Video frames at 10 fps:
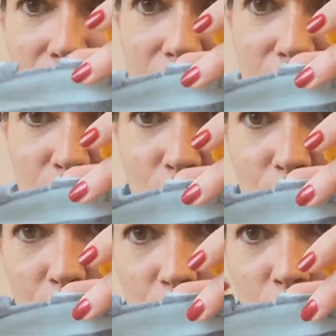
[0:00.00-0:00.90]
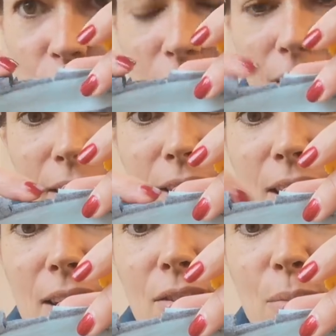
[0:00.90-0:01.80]
underneath your foot and the
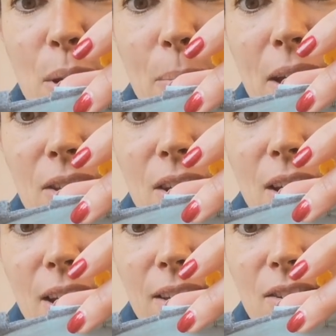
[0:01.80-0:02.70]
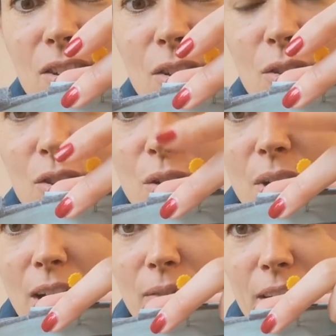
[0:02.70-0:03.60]
needle's a bit better, and so you don't
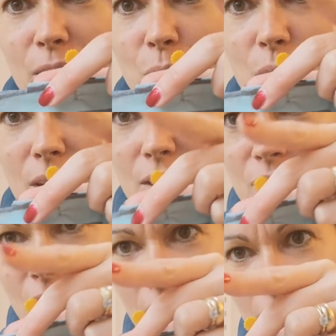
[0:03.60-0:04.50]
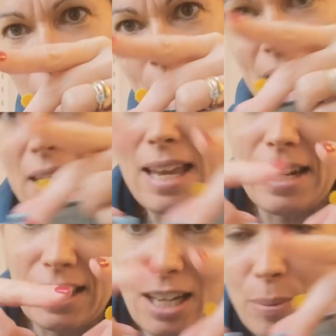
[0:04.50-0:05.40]
have like a weird coming
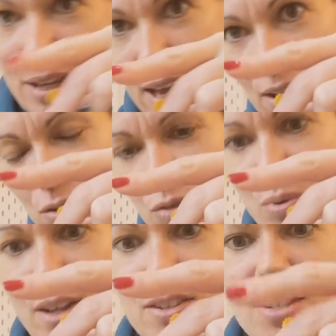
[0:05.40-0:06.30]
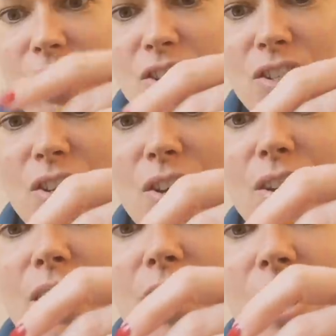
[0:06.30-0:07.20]
in and coming out of where the stitches
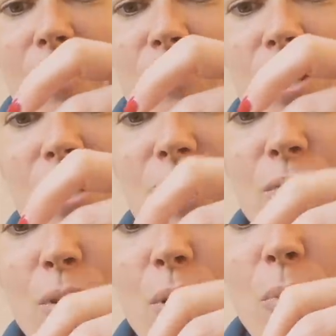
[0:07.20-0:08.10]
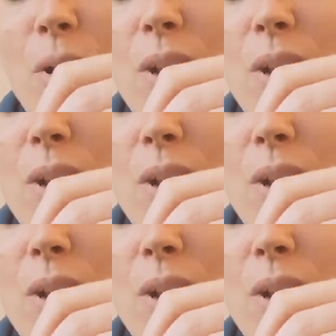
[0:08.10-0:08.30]
are. I've done this for quite a